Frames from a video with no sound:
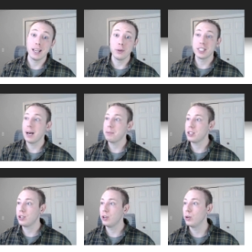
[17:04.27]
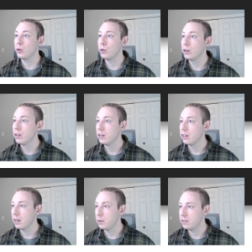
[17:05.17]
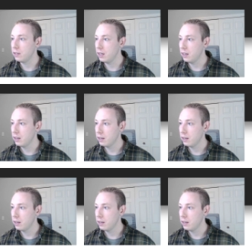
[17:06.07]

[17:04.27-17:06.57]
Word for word: It was up to, can we see?